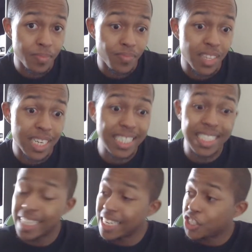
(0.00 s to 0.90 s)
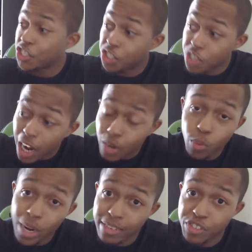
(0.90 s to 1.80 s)
can send
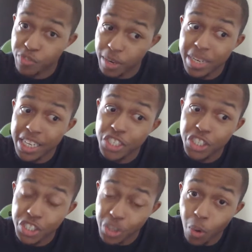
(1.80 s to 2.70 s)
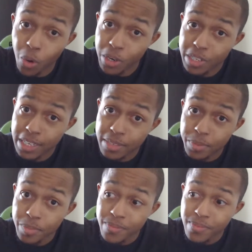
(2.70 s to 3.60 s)
shockwaves from his sword,
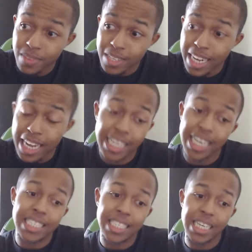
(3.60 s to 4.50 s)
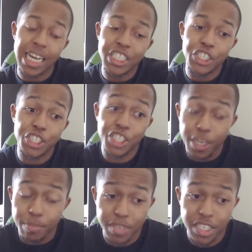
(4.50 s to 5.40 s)
and can slice
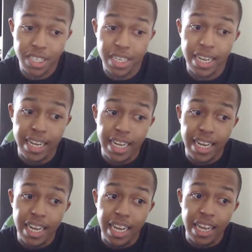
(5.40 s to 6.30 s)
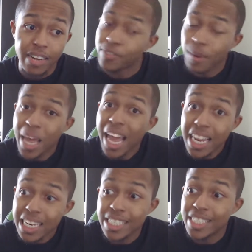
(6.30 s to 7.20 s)
ships from
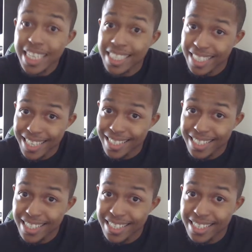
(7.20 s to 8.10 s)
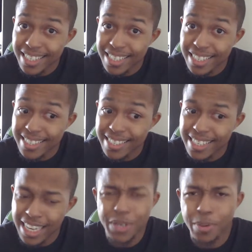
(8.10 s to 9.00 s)
any distance.
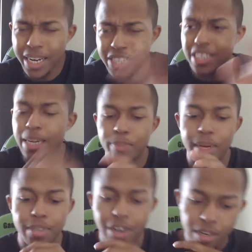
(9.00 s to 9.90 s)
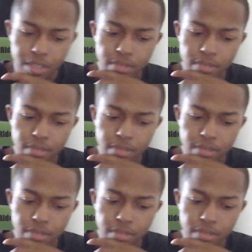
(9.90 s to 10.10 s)
Can you imagine that pep talk?